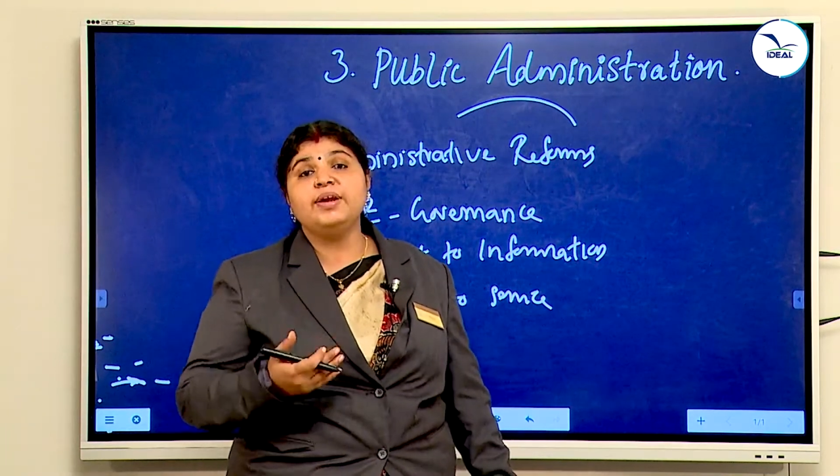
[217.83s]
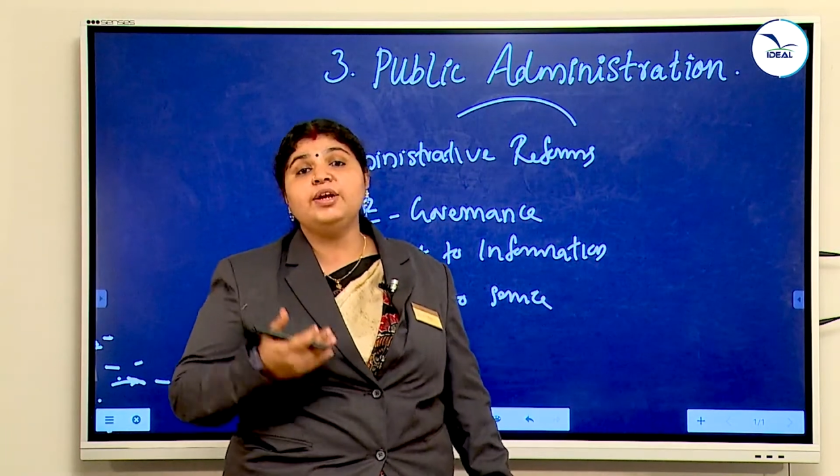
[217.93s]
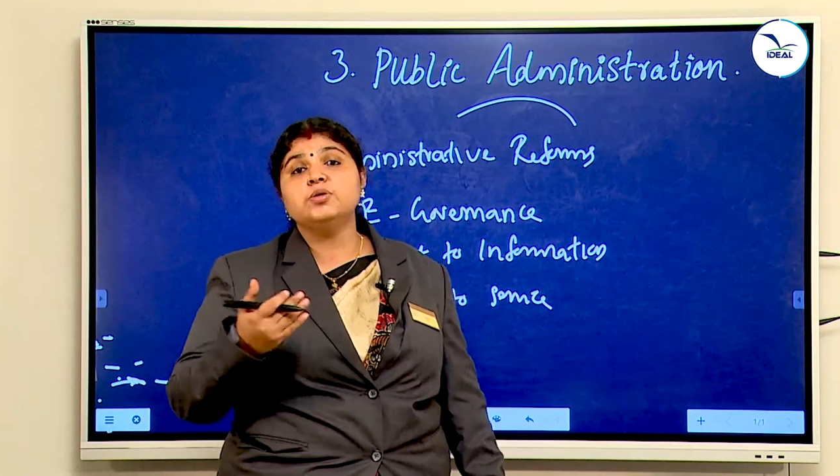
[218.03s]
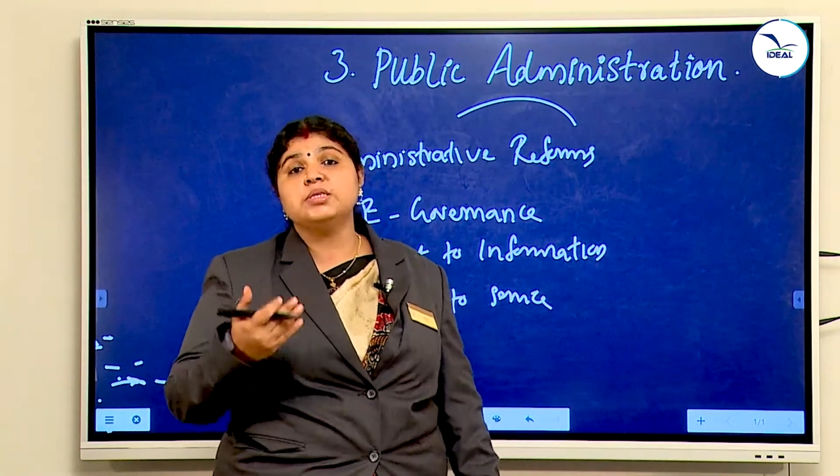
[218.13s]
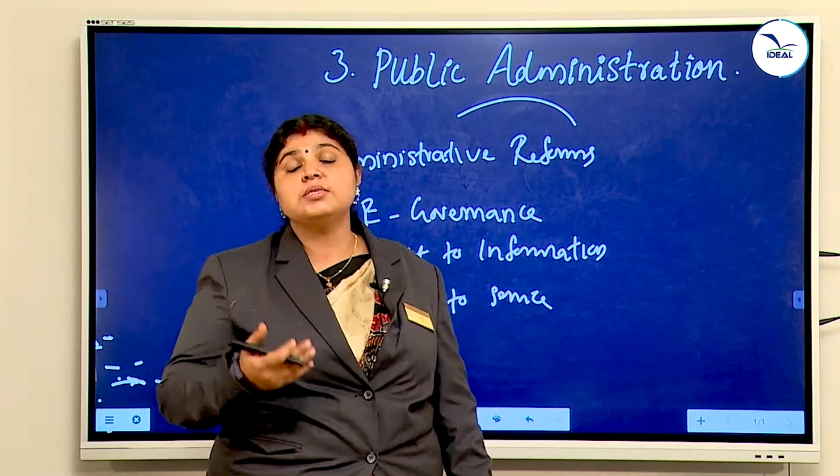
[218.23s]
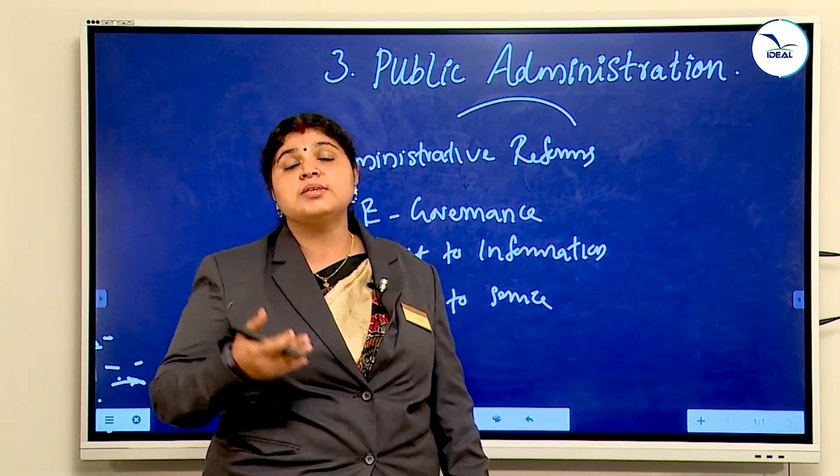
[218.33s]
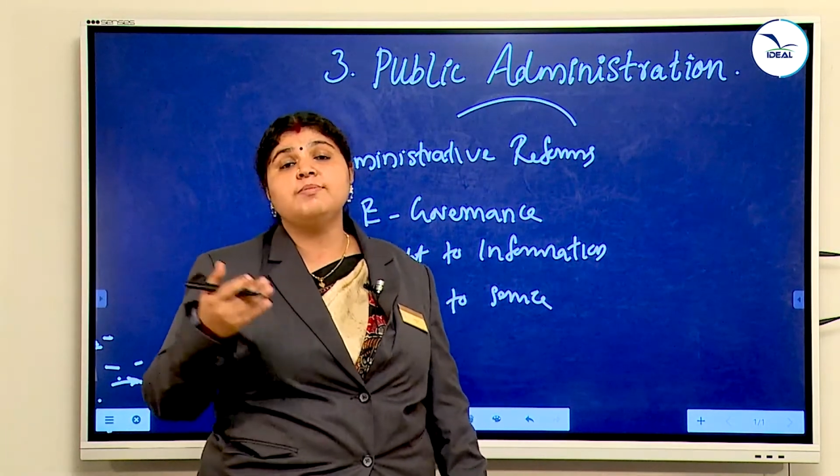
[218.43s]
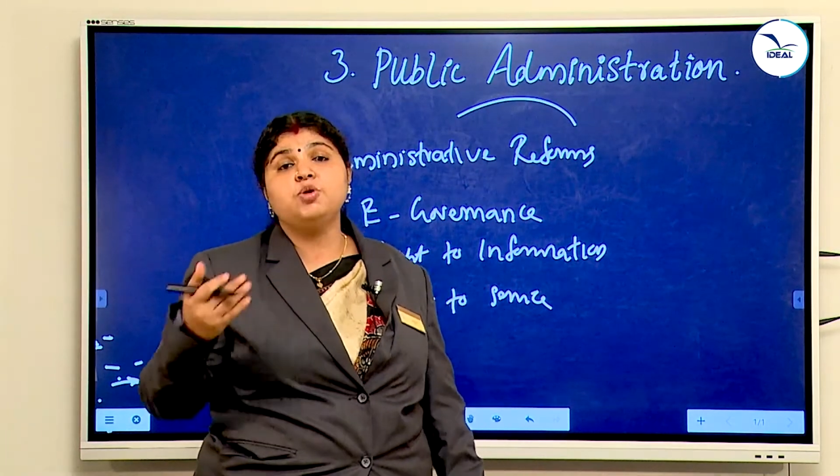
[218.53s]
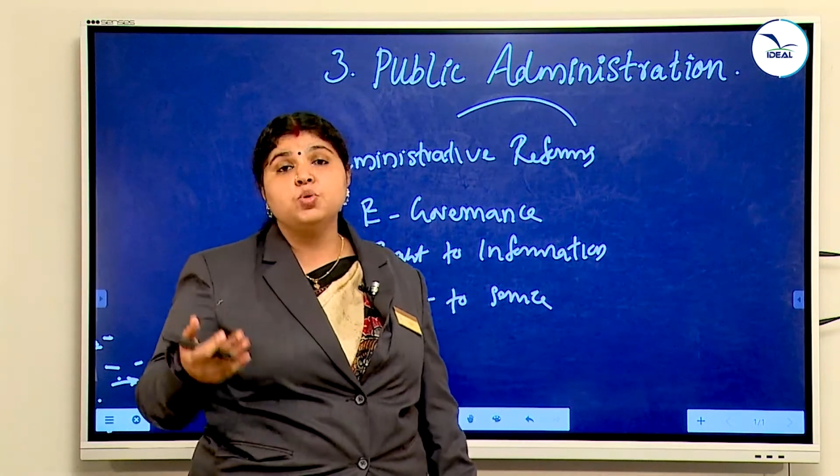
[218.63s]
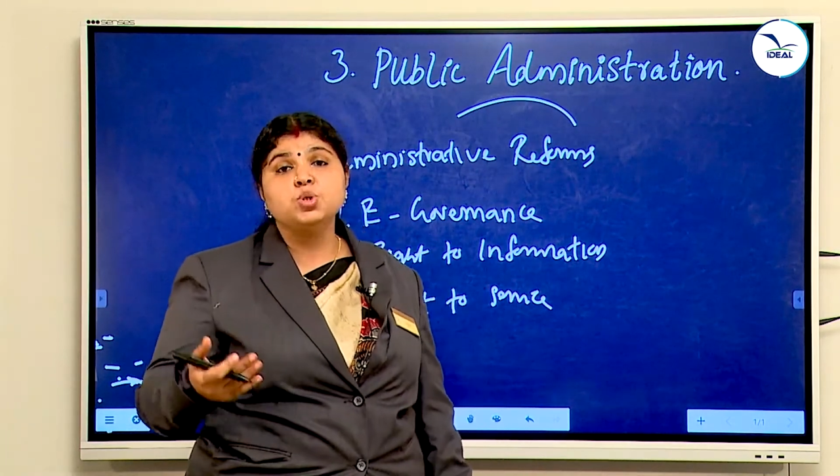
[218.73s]
window system
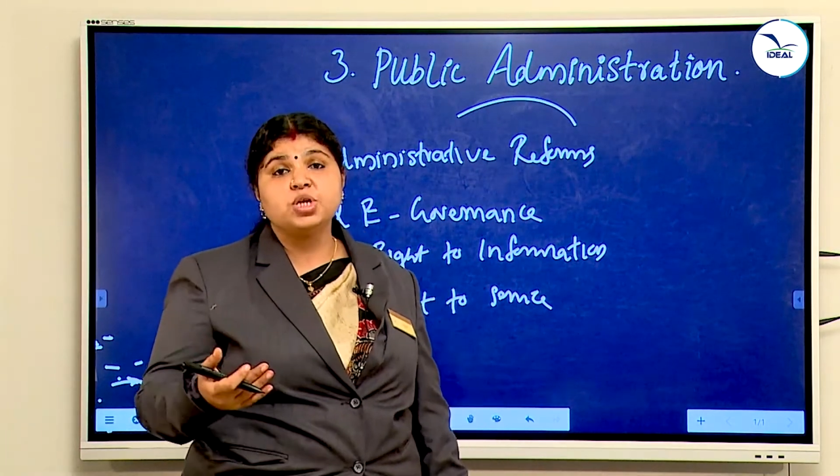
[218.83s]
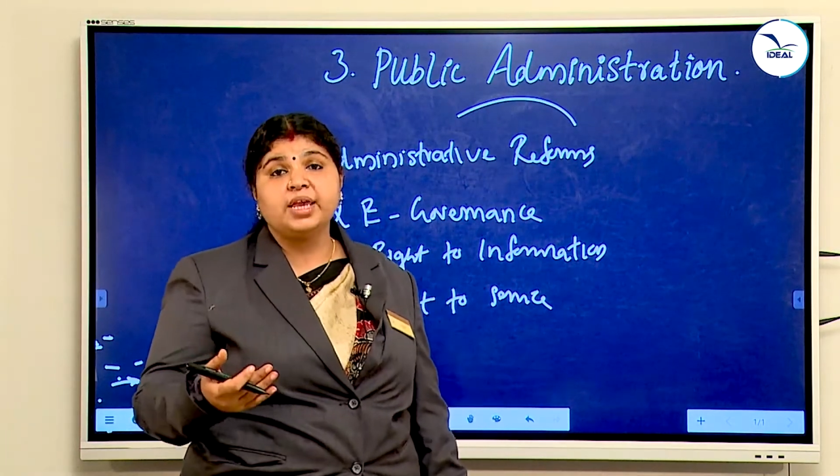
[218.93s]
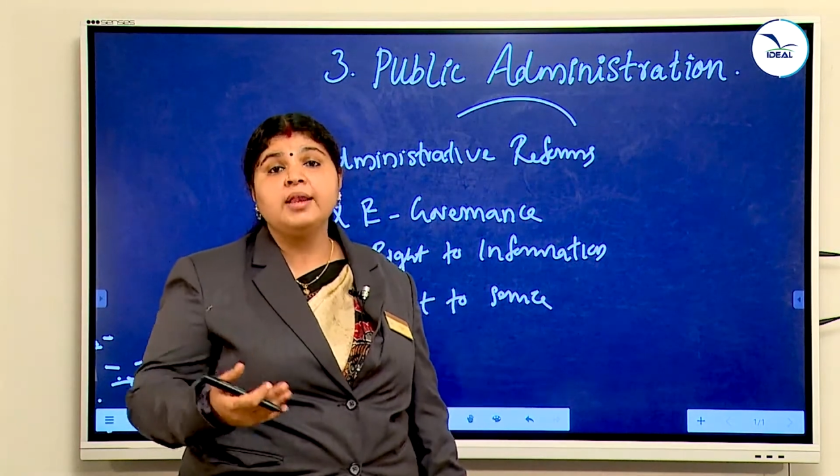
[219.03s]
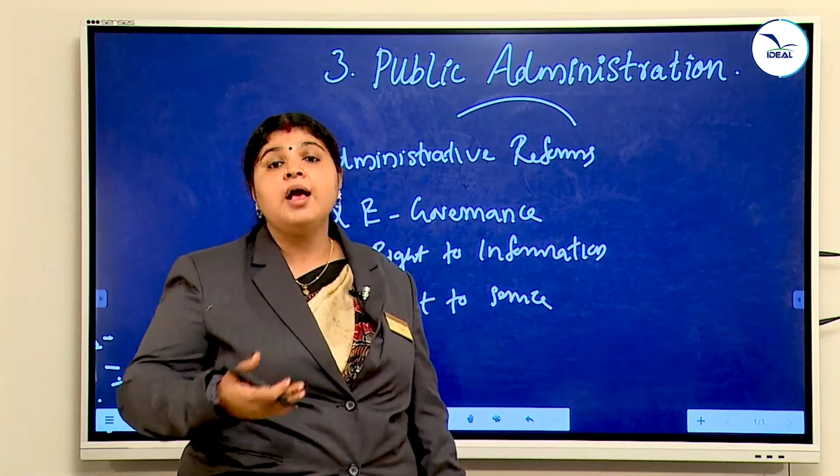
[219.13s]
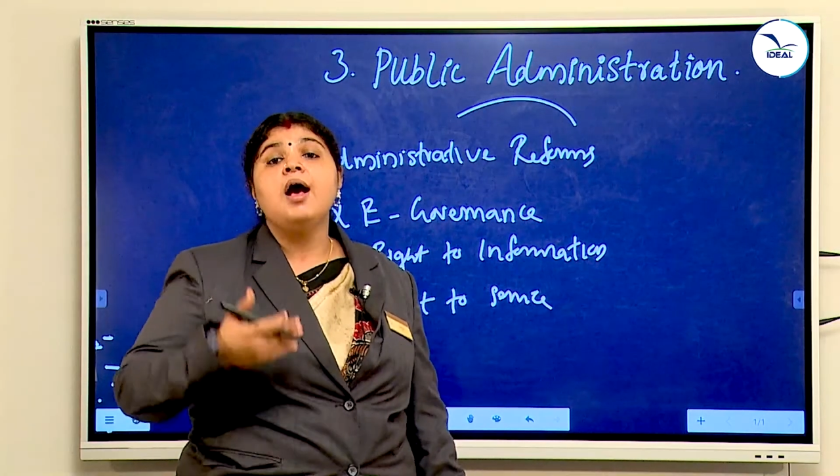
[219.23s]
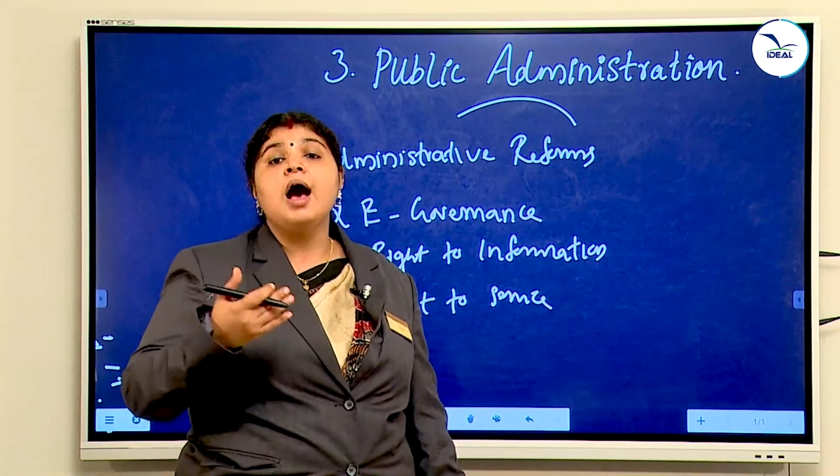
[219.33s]
used in